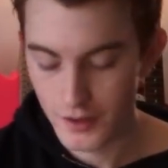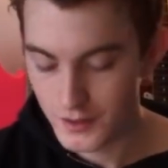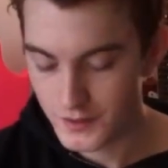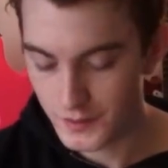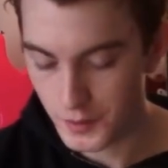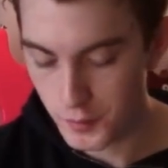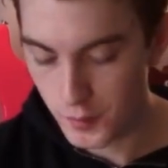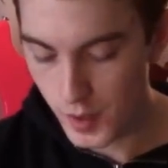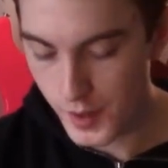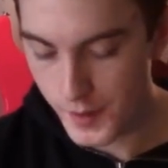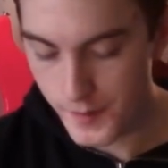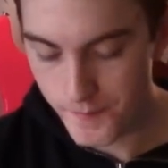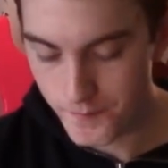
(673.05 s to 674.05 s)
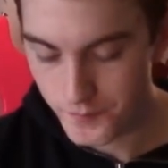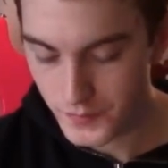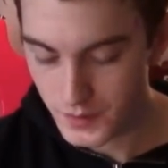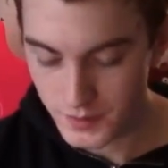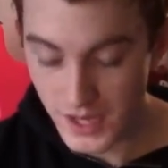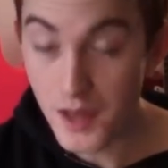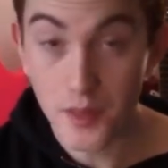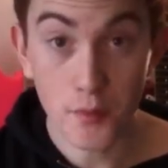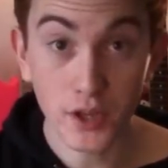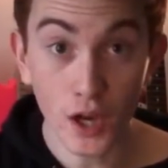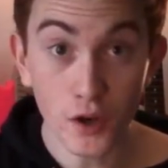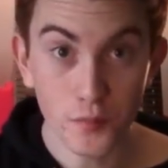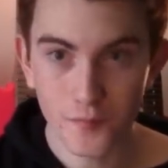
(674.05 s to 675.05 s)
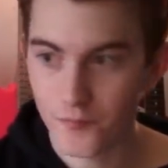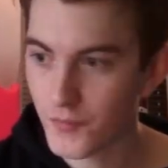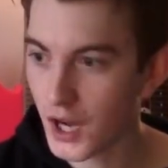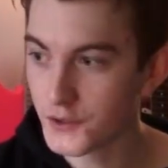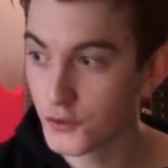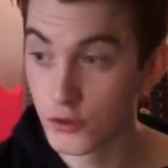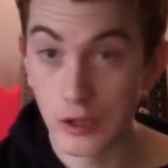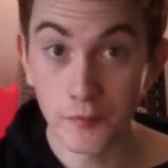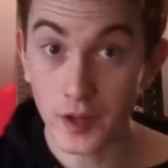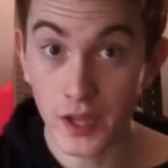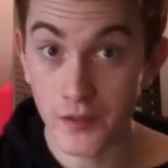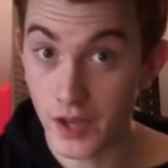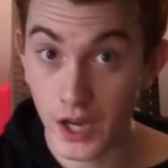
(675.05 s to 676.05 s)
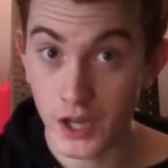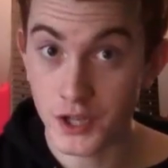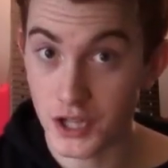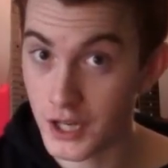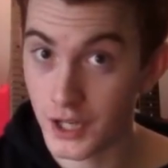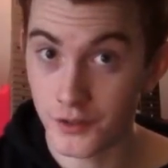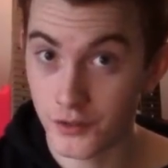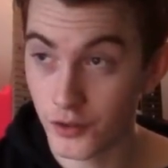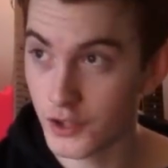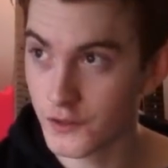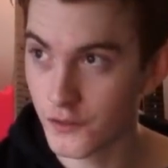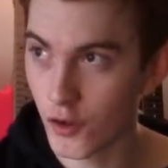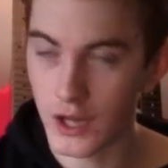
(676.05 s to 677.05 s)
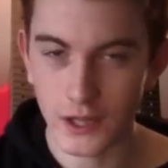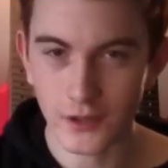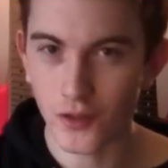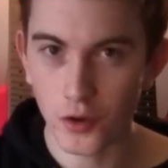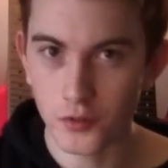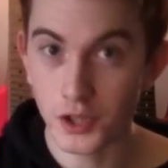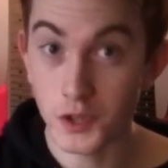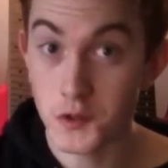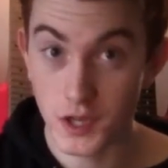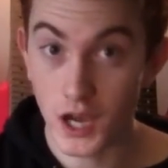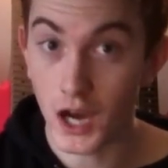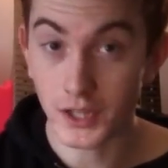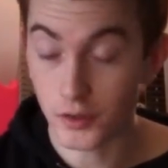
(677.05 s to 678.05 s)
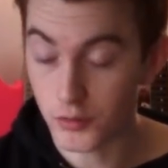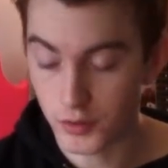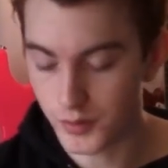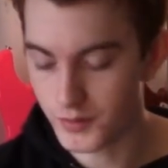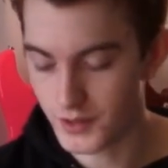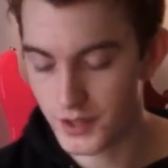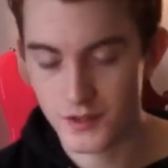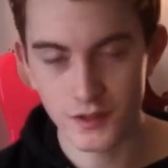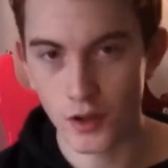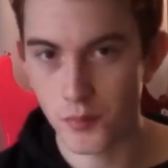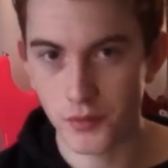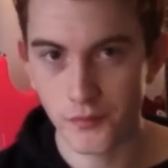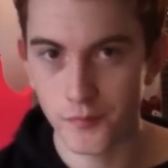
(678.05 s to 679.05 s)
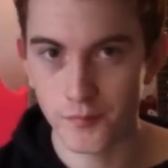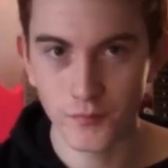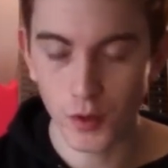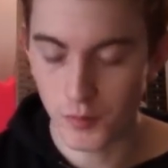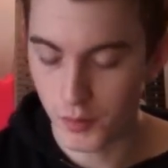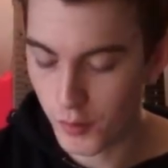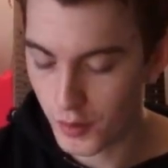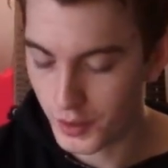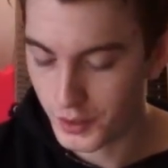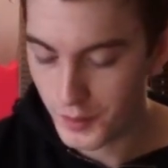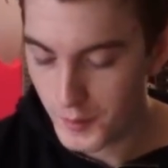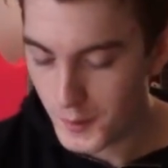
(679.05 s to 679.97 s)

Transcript: So yeah, there we go. I do love the EVH, and it's not like I don't use it. I do use it, so don't be worried.